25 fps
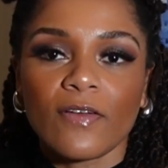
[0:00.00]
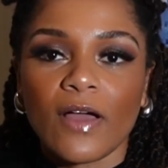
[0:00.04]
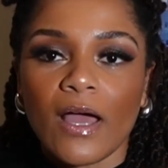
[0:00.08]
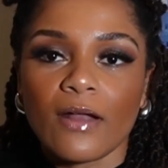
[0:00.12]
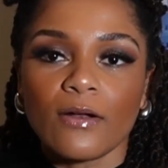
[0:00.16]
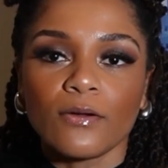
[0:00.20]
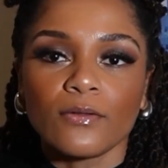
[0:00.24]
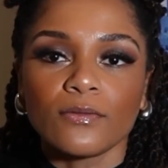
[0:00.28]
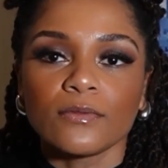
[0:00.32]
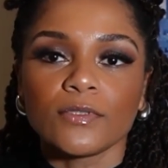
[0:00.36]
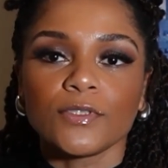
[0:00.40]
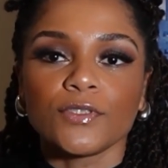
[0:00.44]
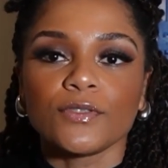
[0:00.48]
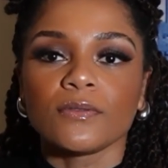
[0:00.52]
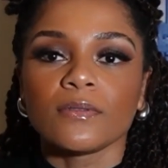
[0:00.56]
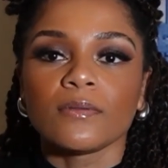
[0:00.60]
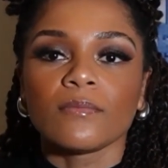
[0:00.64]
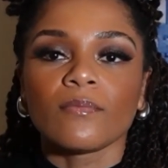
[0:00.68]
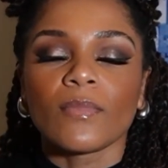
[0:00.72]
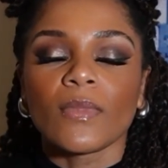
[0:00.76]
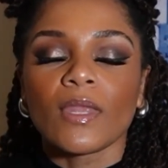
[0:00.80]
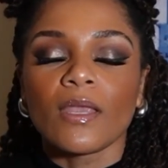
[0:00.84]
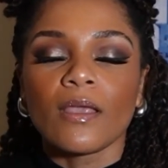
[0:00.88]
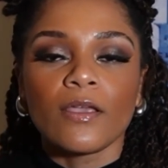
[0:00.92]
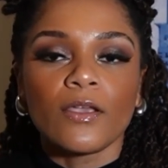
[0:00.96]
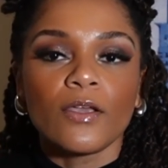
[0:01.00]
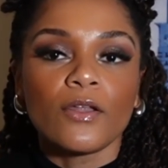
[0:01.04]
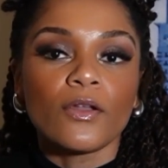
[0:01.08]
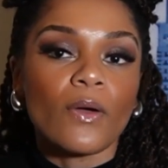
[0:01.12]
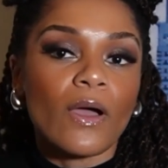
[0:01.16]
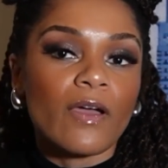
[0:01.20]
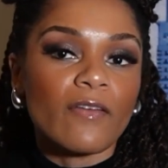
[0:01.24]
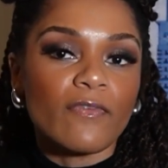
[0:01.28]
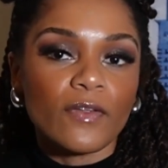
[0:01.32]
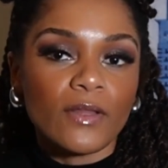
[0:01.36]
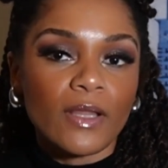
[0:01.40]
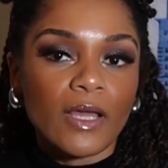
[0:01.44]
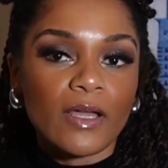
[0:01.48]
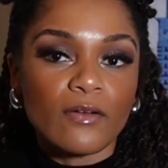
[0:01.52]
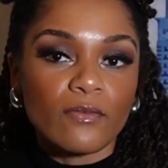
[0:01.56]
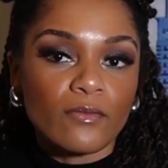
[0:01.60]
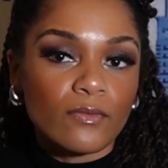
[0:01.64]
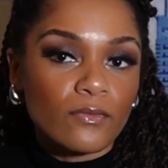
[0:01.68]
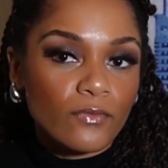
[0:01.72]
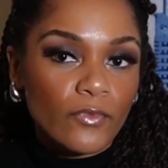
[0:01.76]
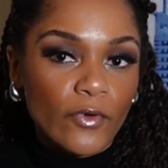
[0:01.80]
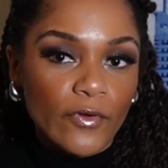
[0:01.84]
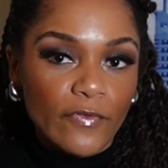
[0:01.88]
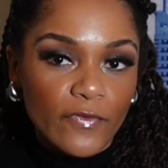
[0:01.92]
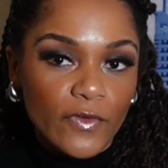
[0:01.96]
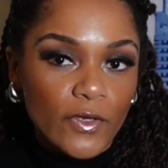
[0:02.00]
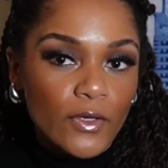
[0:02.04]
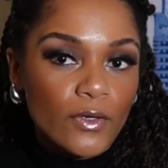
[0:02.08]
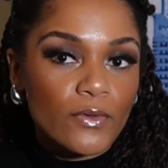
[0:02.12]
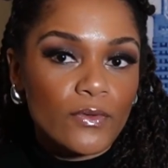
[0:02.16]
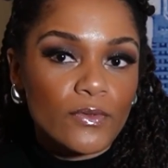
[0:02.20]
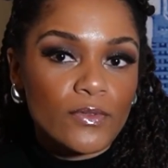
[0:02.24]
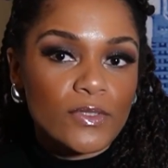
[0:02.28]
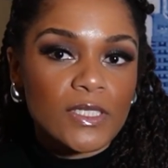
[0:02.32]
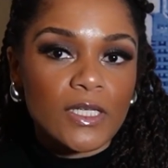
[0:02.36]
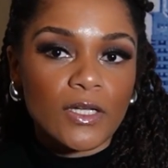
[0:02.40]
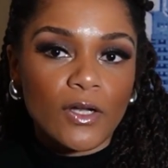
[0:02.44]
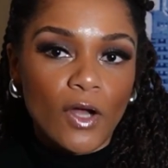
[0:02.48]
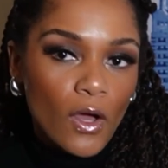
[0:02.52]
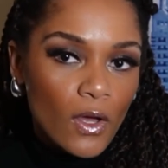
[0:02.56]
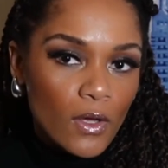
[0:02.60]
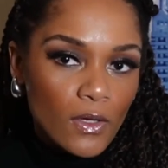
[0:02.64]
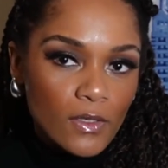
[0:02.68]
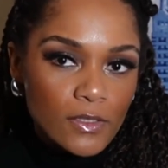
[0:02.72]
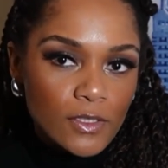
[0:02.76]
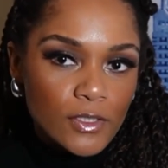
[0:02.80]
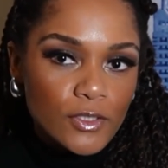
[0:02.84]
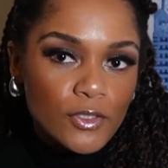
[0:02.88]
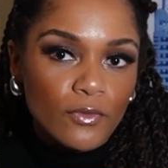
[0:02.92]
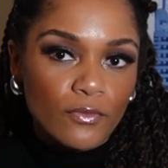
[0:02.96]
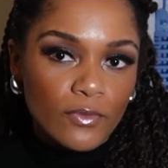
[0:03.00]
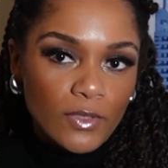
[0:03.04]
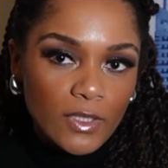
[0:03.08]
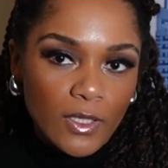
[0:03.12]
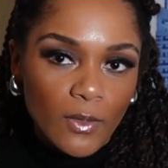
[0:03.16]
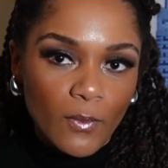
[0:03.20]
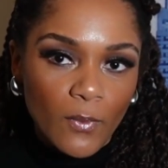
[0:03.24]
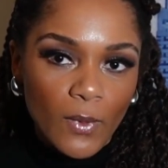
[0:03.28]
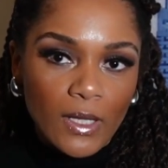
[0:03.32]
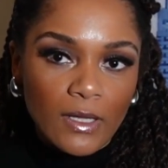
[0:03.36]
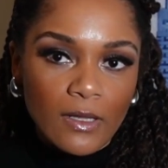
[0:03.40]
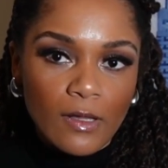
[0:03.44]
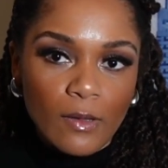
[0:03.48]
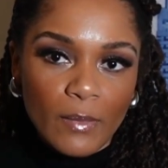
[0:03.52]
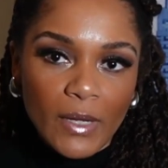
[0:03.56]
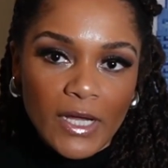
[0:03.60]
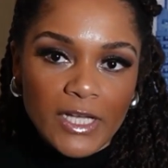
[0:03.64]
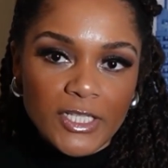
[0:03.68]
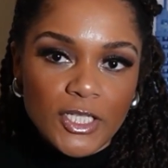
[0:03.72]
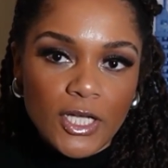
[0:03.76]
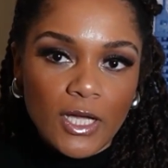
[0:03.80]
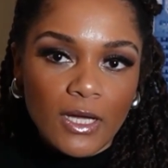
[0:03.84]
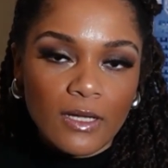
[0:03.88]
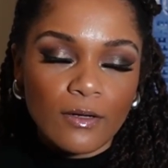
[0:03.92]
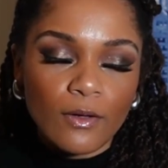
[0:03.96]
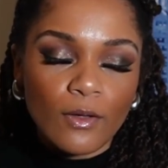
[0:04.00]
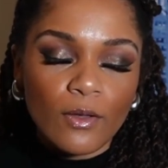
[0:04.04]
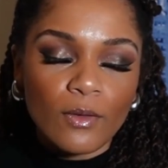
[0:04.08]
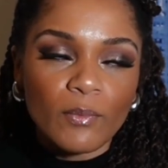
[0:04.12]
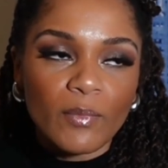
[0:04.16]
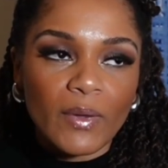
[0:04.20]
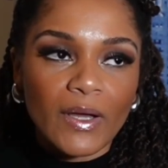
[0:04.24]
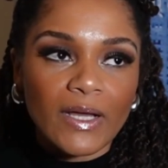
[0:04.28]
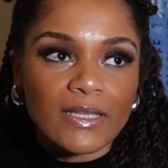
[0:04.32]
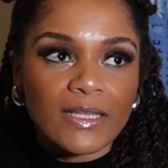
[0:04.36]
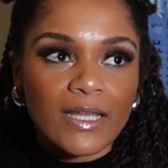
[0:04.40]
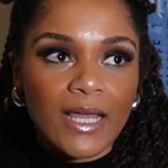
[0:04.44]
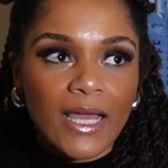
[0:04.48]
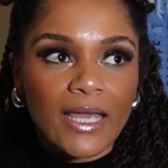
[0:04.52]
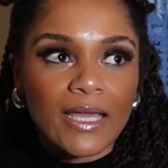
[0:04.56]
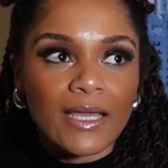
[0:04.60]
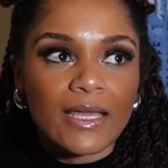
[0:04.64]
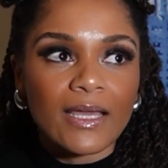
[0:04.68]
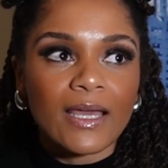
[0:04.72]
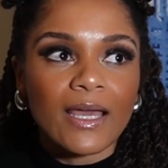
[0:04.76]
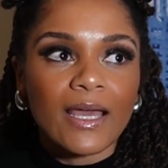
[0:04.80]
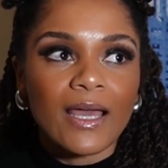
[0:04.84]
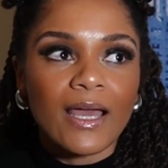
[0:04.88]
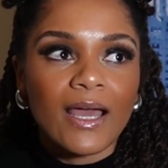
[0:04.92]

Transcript: I don't, you know, I feel like reviews and hauls do really well on my channel, but like,